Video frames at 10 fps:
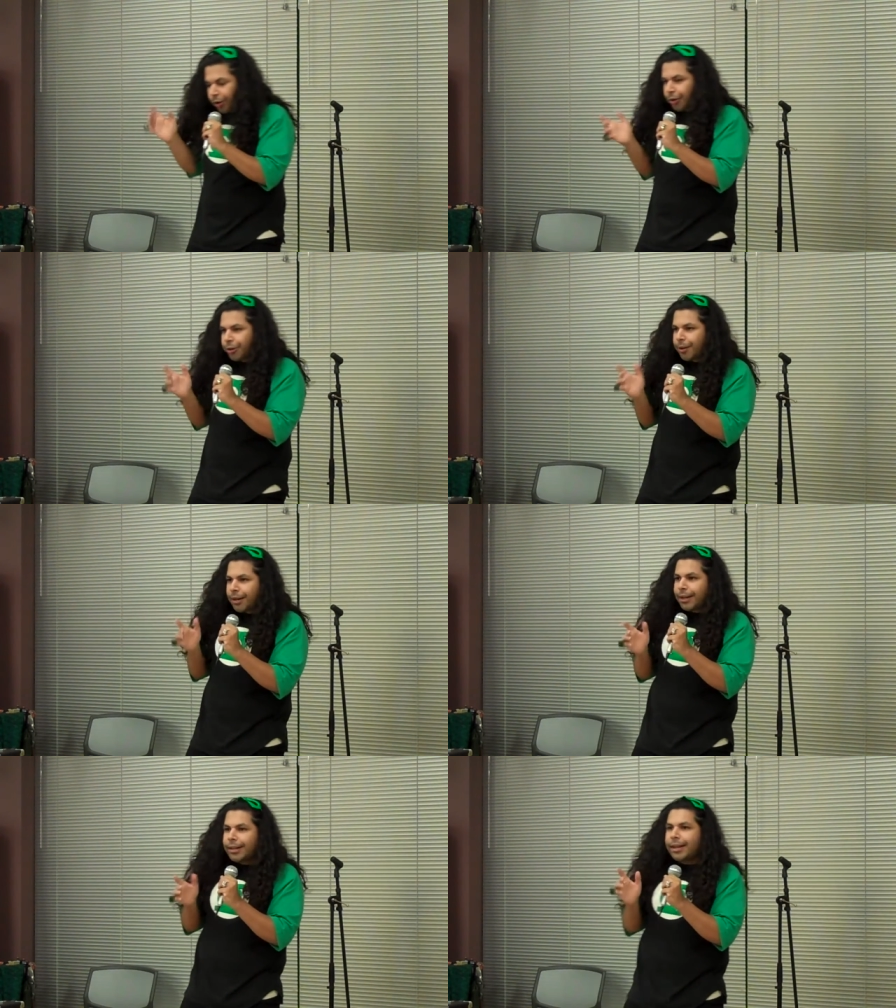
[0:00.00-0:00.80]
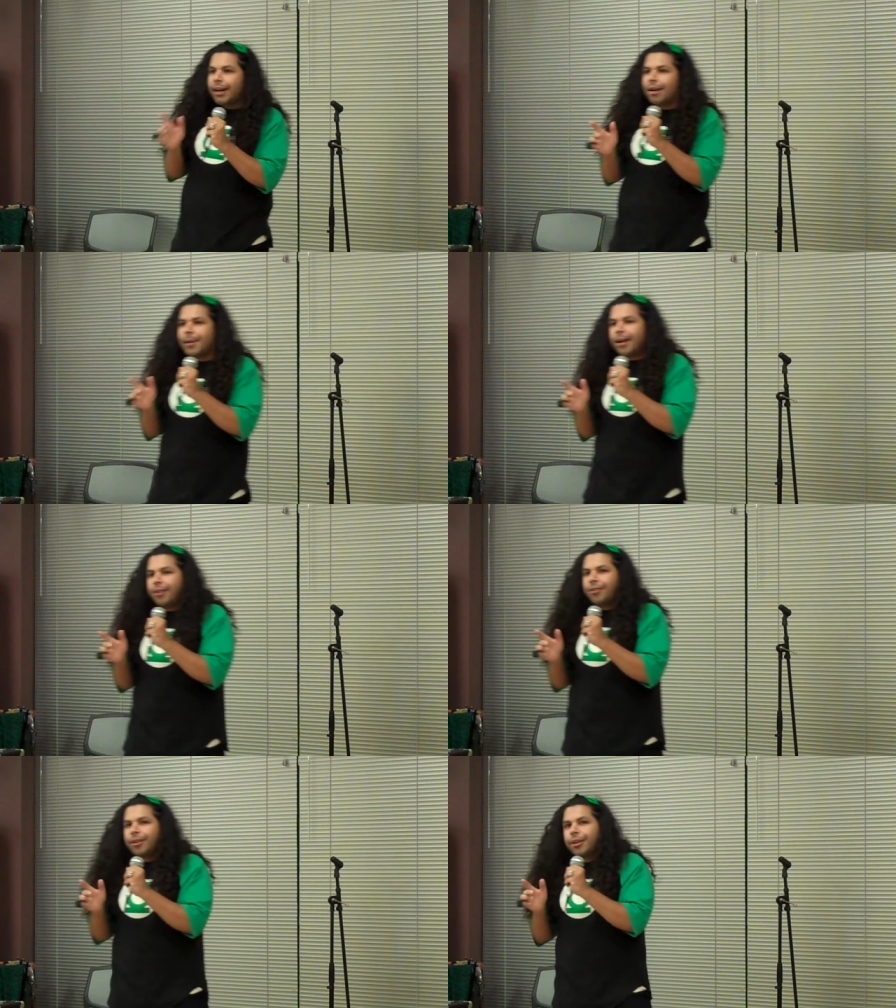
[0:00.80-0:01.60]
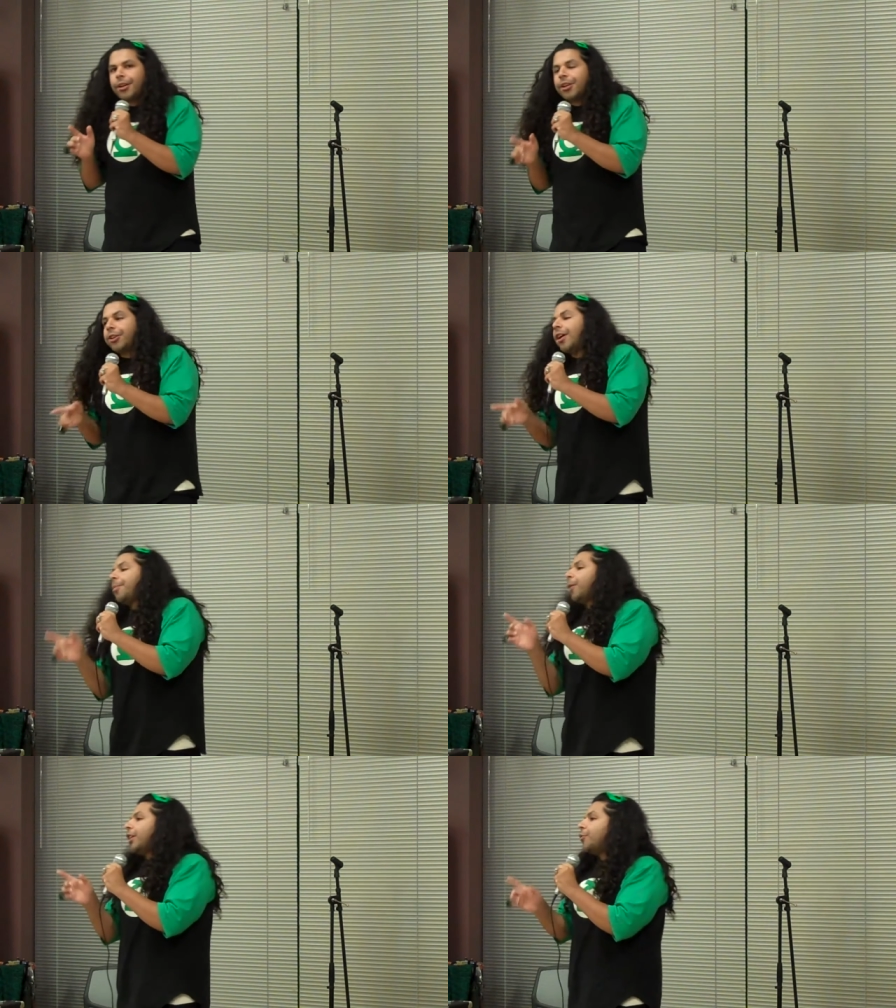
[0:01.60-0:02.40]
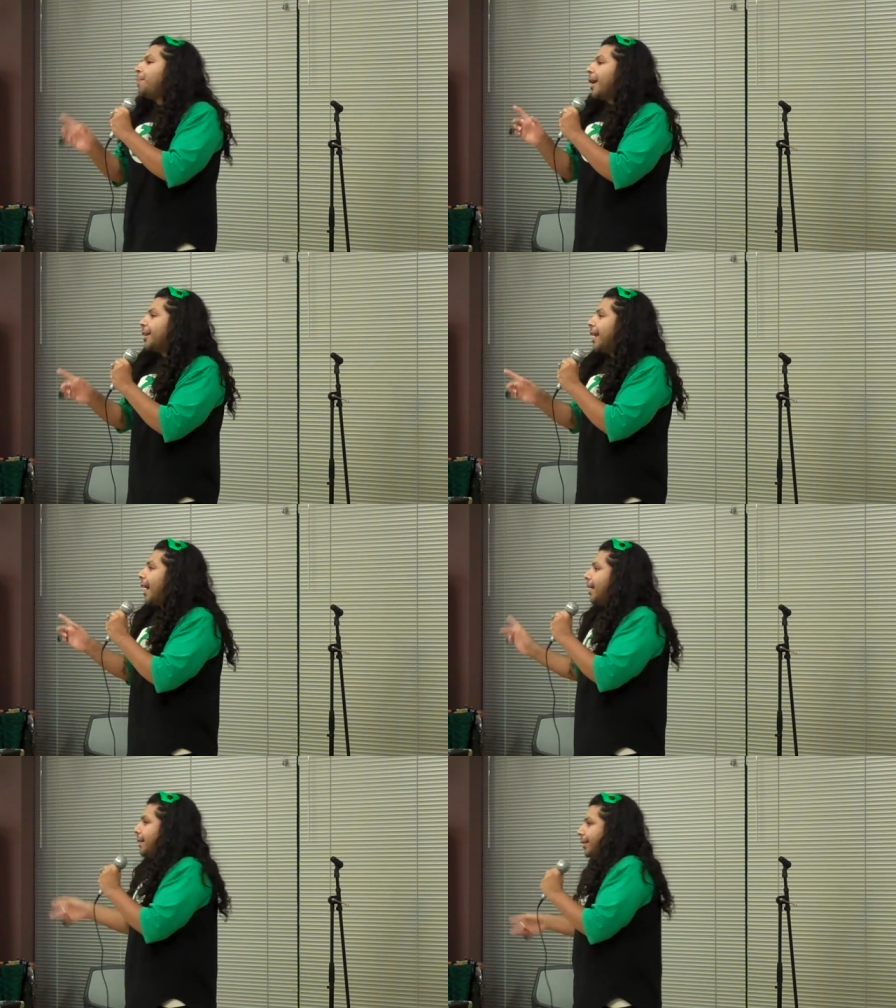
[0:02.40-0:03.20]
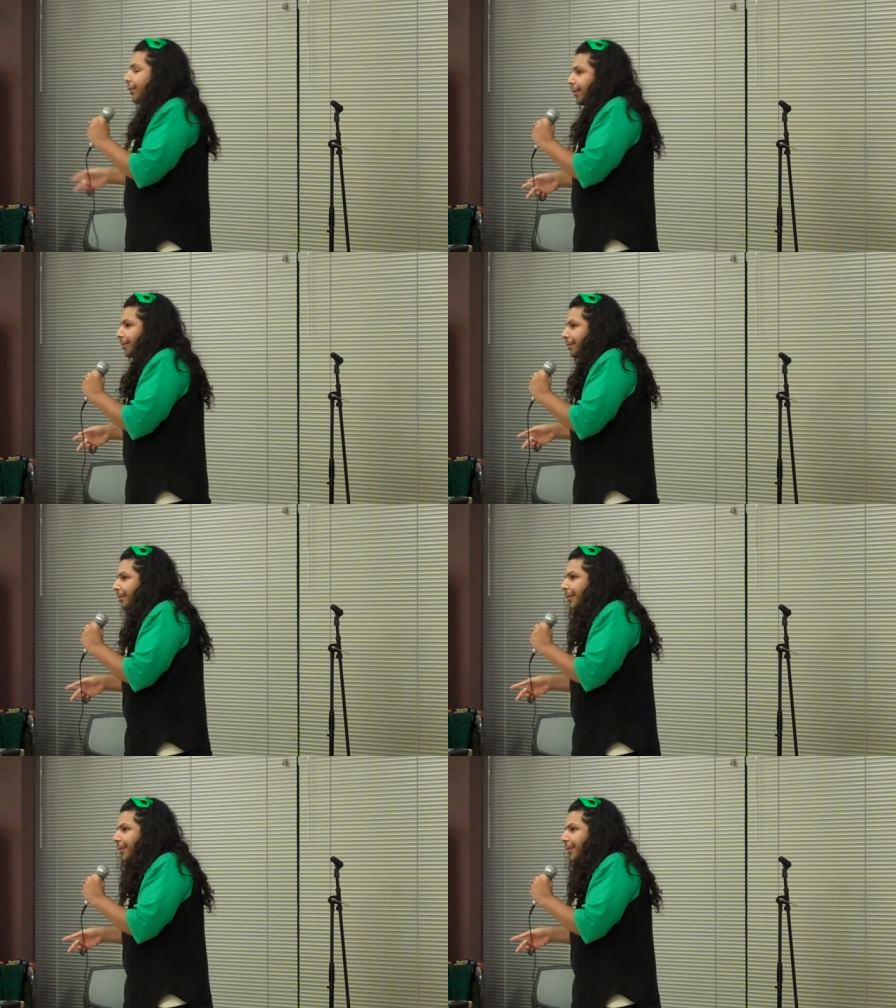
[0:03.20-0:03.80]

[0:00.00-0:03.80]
although there aren't any Care Bears, there are plenty of Bear Daddies.